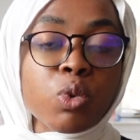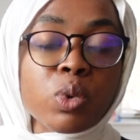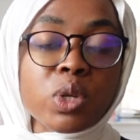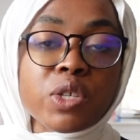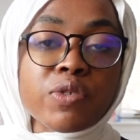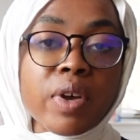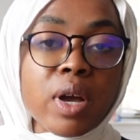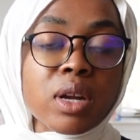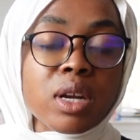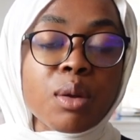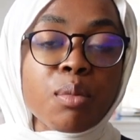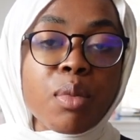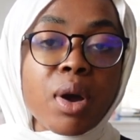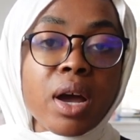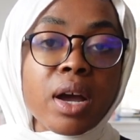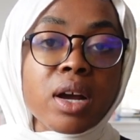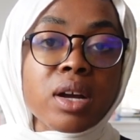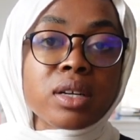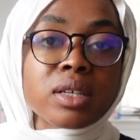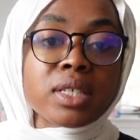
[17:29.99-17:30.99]
It was founded by
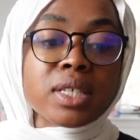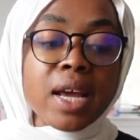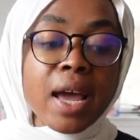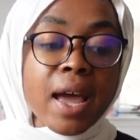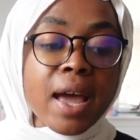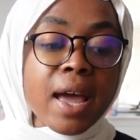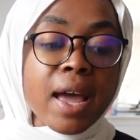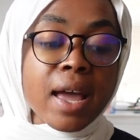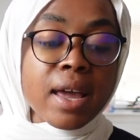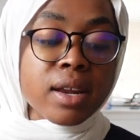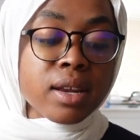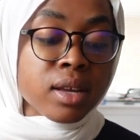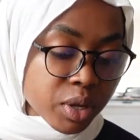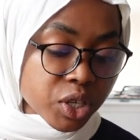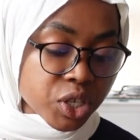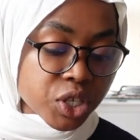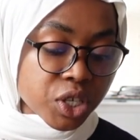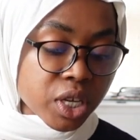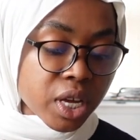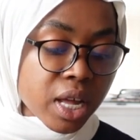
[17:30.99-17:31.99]
her dad, and
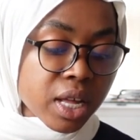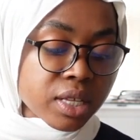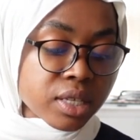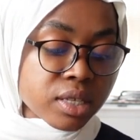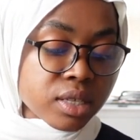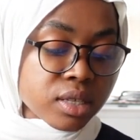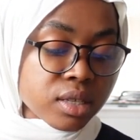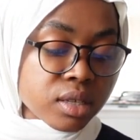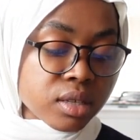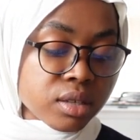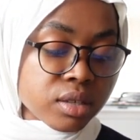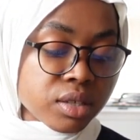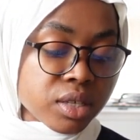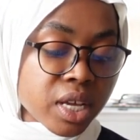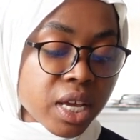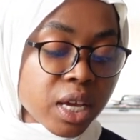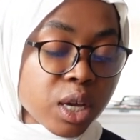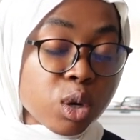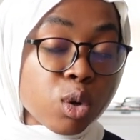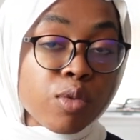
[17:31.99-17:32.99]
she has
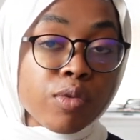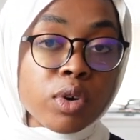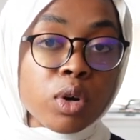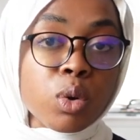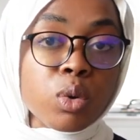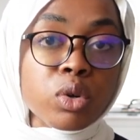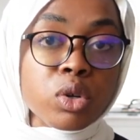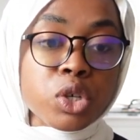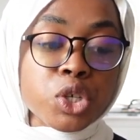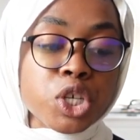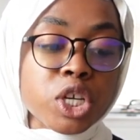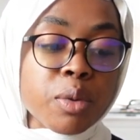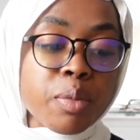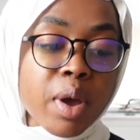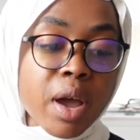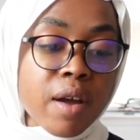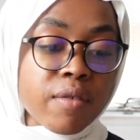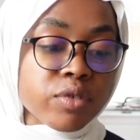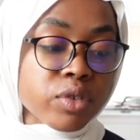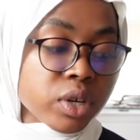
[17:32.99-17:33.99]
taken over ownership
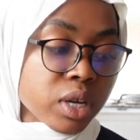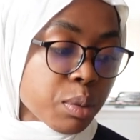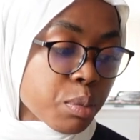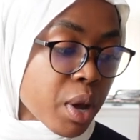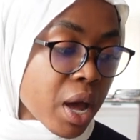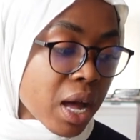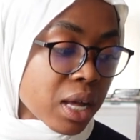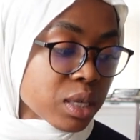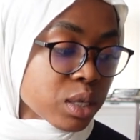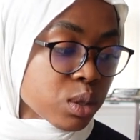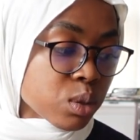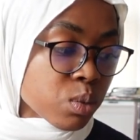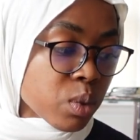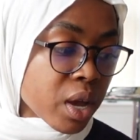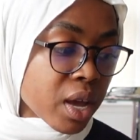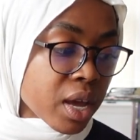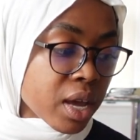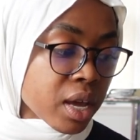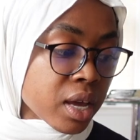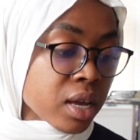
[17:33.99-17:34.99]
after he passed
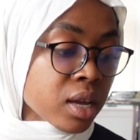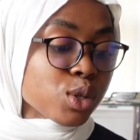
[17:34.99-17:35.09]
away.